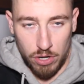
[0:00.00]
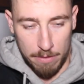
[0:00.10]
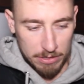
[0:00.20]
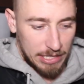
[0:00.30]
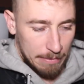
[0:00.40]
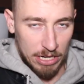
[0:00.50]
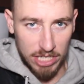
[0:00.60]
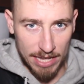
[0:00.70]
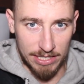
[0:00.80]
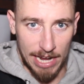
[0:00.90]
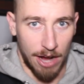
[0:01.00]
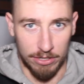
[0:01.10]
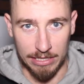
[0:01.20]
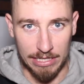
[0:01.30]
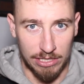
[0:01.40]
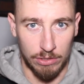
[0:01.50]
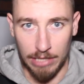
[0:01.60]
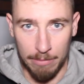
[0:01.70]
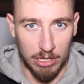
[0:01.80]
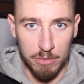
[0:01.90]
or I'm gonna stick my chest out, and I'm
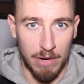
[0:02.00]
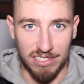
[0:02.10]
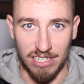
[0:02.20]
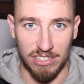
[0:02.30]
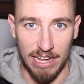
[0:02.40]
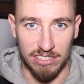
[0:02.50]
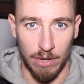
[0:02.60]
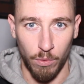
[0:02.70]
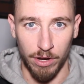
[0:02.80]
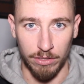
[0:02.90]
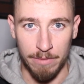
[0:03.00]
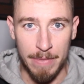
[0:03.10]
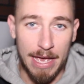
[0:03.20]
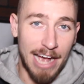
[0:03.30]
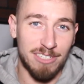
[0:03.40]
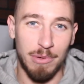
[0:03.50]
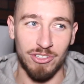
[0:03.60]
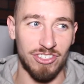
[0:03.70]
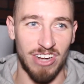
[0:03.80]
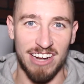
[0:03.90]
gonna express this to the outside world. As
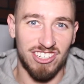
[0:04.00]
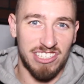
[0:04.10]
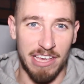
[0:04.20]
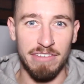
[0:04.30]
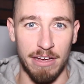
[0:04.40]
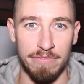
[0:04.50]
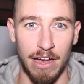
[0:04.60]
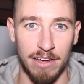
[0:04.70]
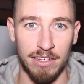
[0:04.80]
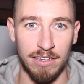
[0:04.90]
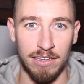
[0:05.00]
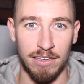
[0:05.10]
opposed to not just giving a fuck.